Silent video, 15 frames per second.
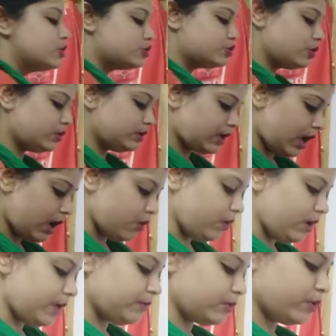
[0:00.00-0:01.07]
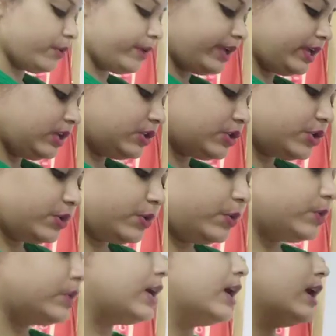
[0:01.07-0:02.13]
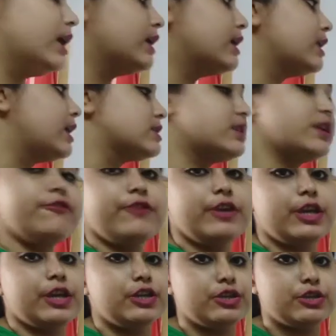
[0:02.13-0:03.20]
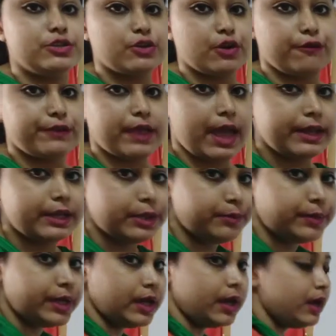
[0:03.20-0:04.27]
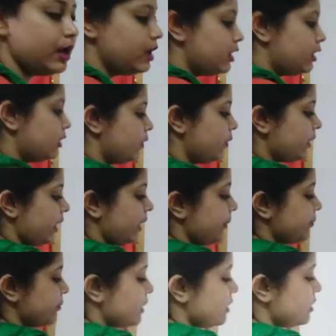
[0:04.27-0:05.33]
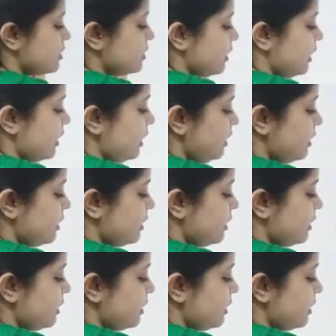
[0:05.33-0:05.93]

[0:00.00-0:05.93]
so now I'm going to the classifications of the anemia. Okay, the